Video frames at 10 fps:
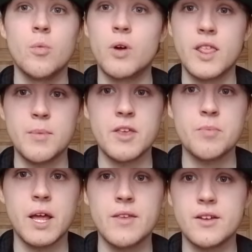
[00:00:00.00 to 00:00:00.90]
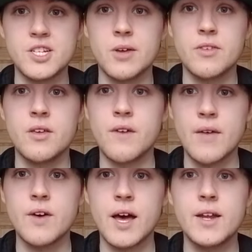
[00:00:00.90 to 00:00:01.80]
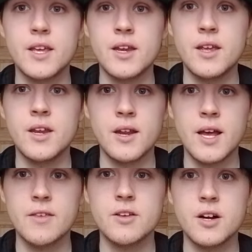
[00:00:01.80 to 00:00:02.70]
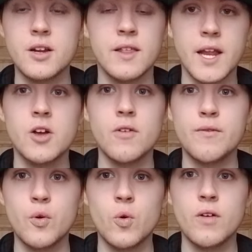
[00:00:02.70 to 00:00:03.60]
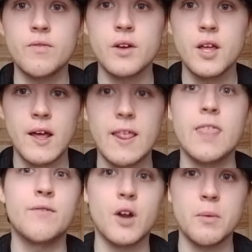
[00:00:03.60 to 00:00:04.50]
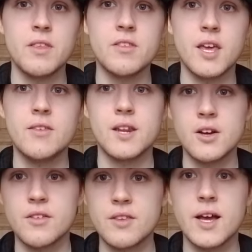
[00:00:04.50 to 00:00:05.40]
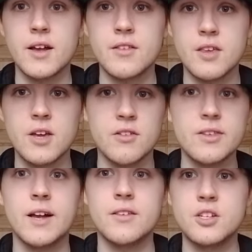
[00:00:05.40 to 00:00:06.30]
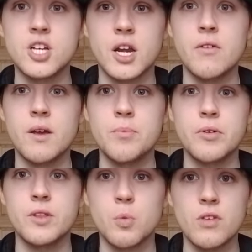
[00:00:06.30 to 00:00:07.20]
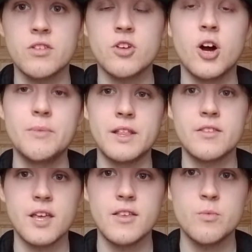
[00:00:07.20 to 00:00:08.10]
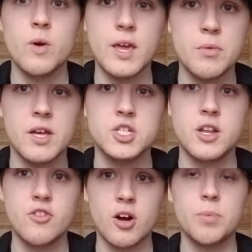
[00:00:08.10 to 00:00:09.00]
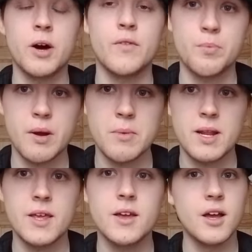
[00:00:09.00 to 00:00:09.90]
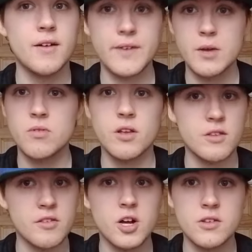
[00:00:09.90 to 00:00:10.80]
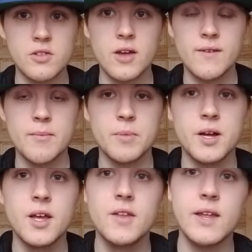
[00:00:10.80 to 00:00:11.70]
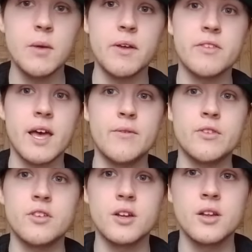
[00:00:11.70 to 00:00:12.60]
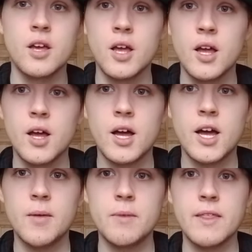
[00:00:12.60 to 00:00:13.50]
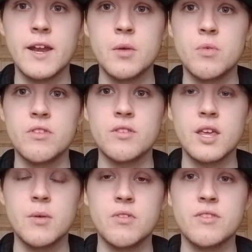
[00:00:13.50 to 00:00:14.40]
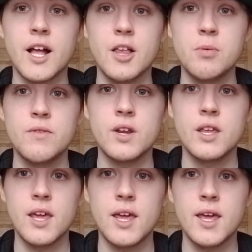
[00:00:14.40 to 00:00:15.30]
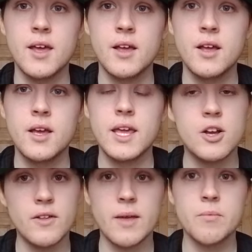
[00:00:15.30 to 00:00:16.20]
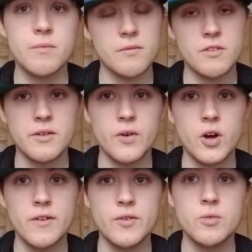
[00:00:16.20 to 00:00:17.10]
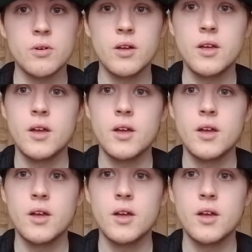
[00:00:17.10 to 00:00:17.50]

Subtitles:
one of the best players that Chelsea have ever had in Eden Hazard and then got fourth. And then the following season, he got sacked. He got sacked in January, but there was a time in the season where he was actually top of the Premier League. I think it was like the start of November. Then he went to Everton and then he was sacked within a year. He got them survival.